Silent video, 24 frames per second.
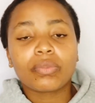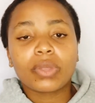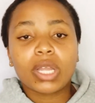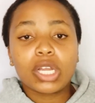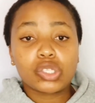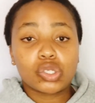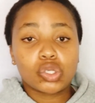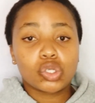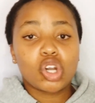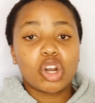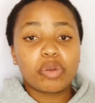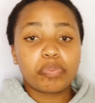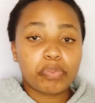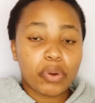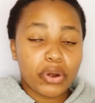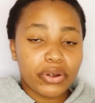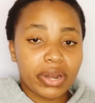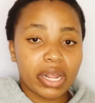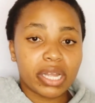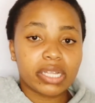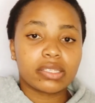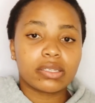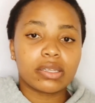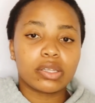It's not
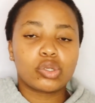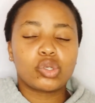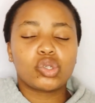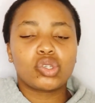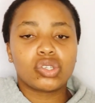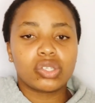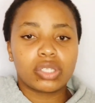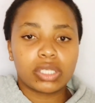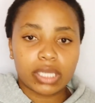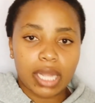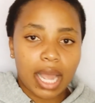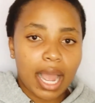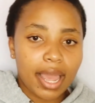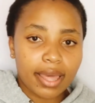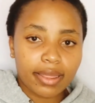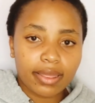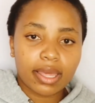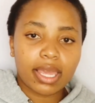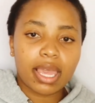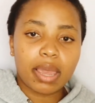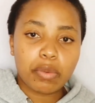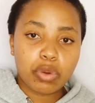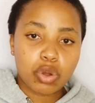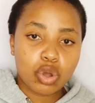products, it's just either
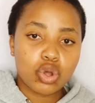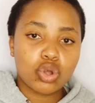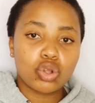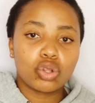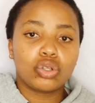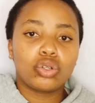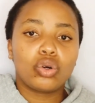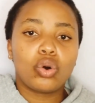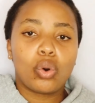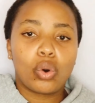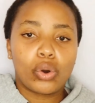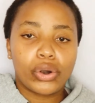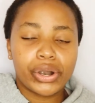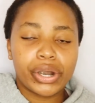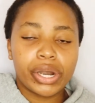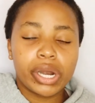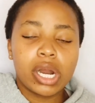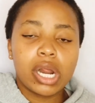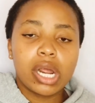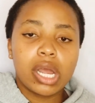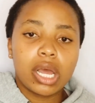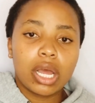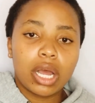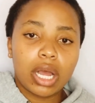chemical or
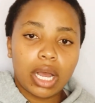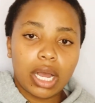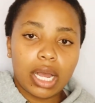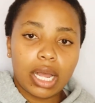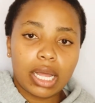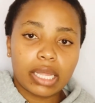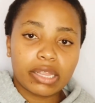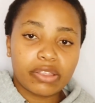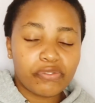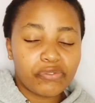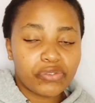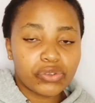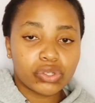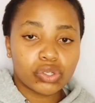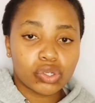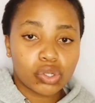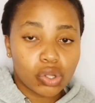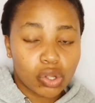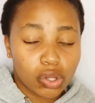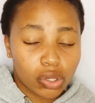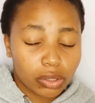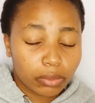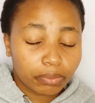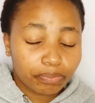the
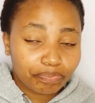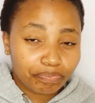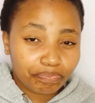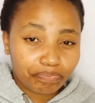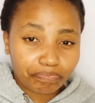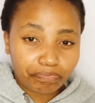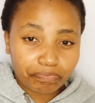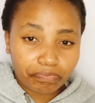physical